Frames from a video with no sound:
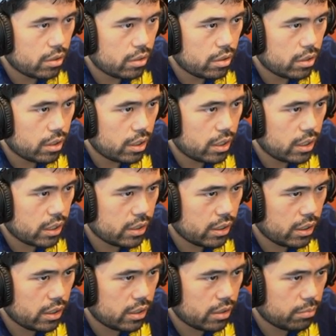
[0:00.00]
I guess I
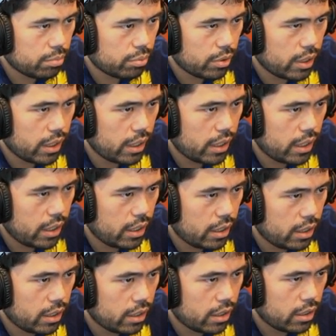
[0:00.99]
can
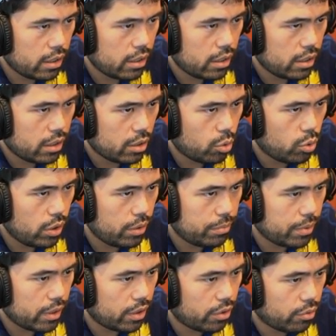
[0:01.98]
play queen
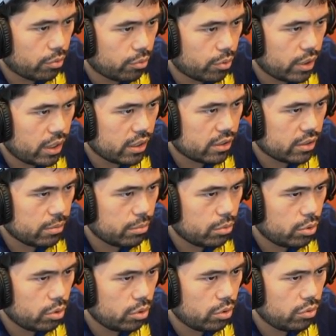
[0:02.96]
b3 as a
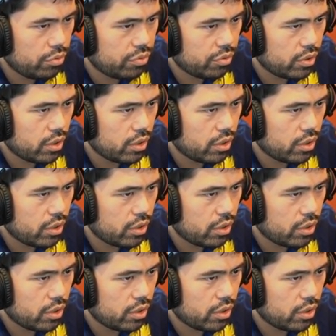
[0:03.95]
move.